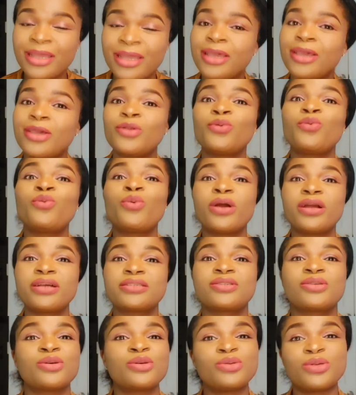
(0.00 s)
It
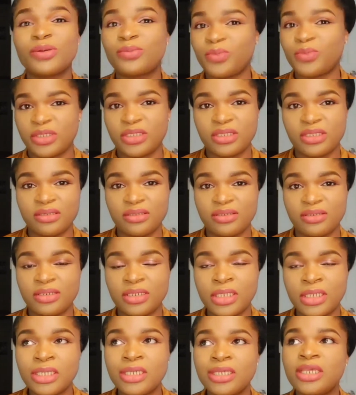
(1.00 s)
works 100%.
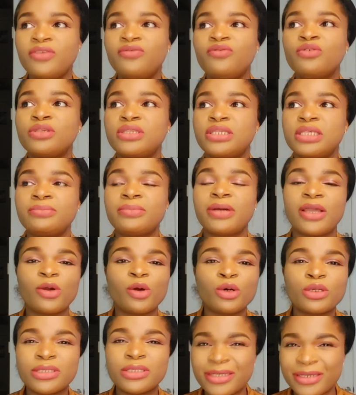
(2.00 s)
If you see my
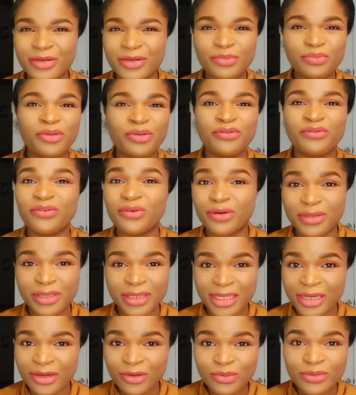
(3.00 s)
underarm before
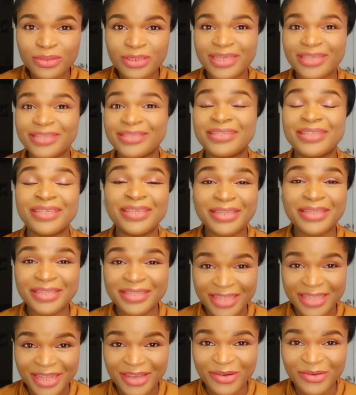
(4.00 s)
now and see it
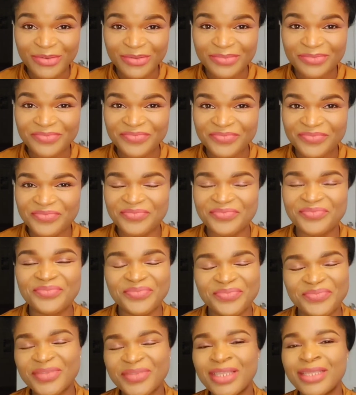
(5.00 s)
now,
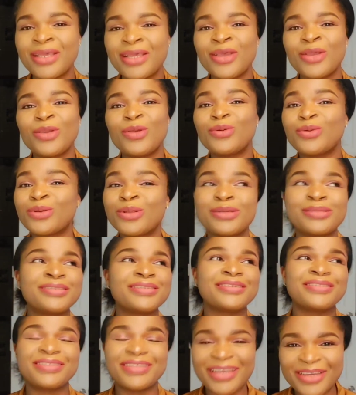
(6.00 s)
you will
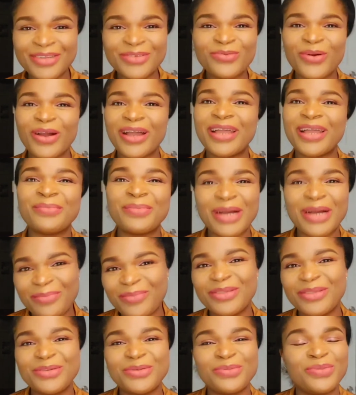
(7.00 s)
understand why I'm happy
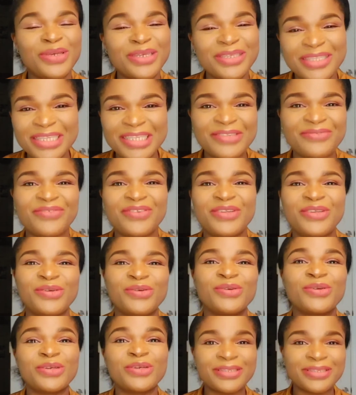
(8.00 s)
to make this video,
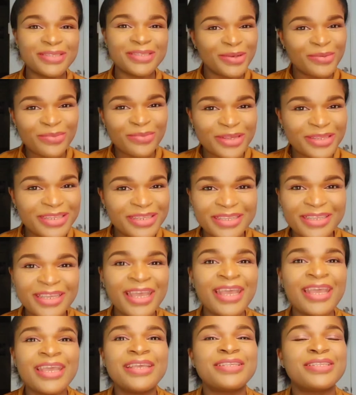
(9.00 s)
because somebody
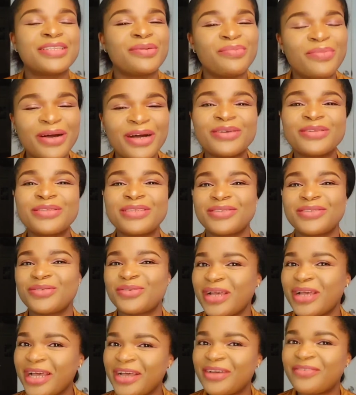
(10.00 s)
is about to
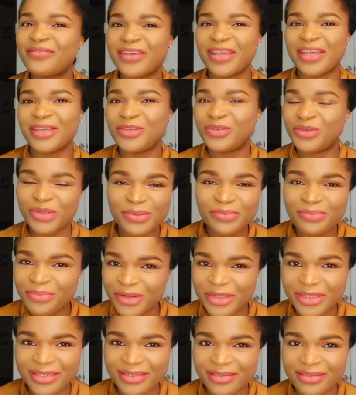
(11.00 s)
have her dream
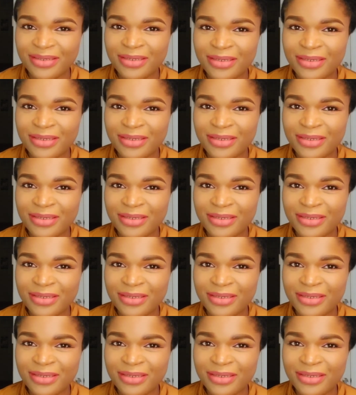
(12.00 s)
body.